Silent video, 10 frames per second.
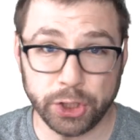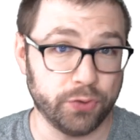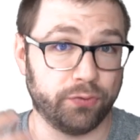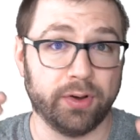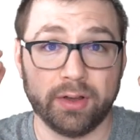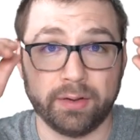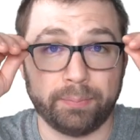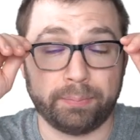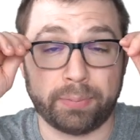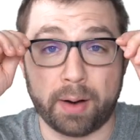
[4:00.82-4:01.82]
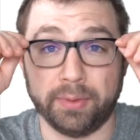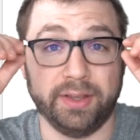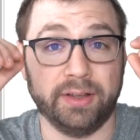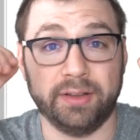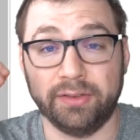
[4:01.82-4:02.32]
You've
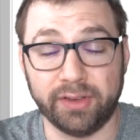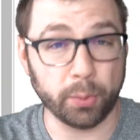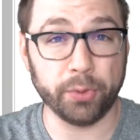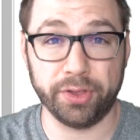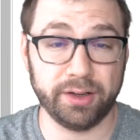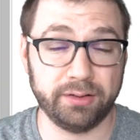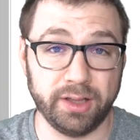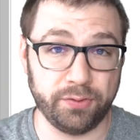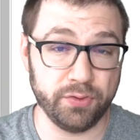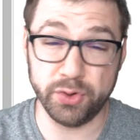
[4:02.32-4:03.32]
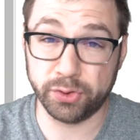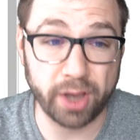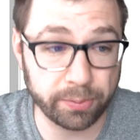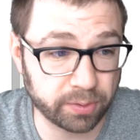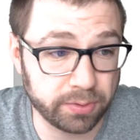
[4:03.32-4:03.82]
probably dealt with it if you used
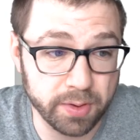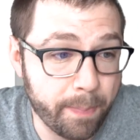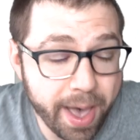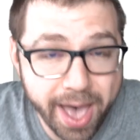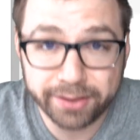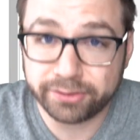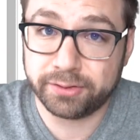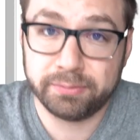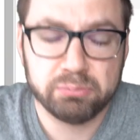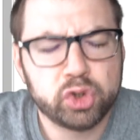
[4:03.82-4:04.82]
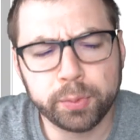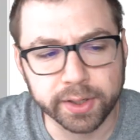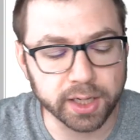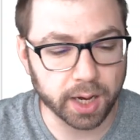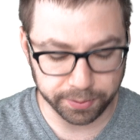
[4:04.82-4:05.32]
TypeScript in the past, super
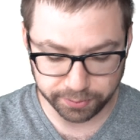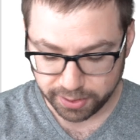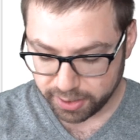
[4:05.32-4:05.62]
common.